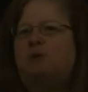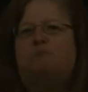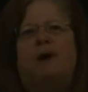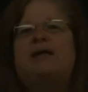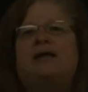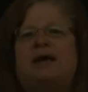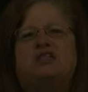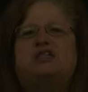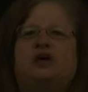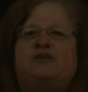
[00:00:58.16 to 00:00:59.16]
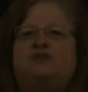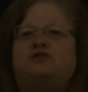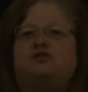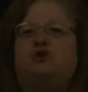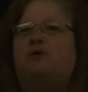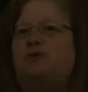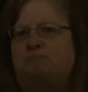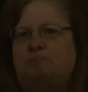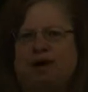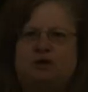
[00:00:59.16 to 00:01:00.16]
but it has nothing to do with the
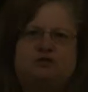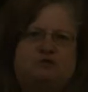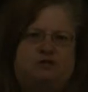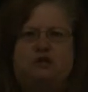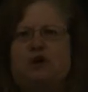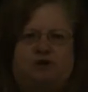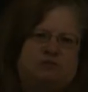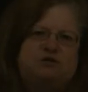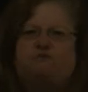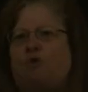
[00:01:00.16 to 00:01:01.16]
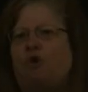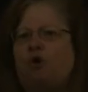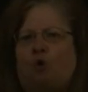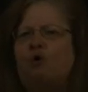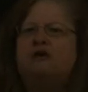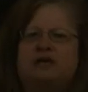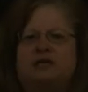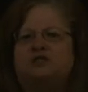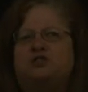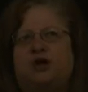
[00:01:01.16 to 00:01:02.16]
merits of his arguments for or
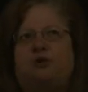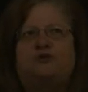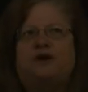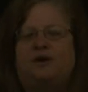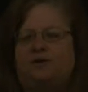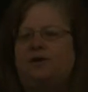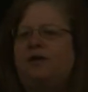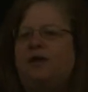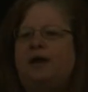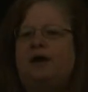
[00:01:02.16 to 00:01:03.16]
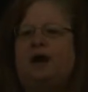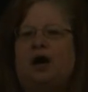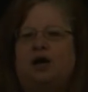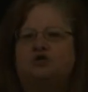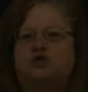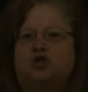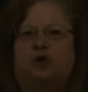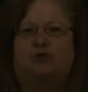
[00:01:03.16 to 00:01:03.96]
against health care. Uh, so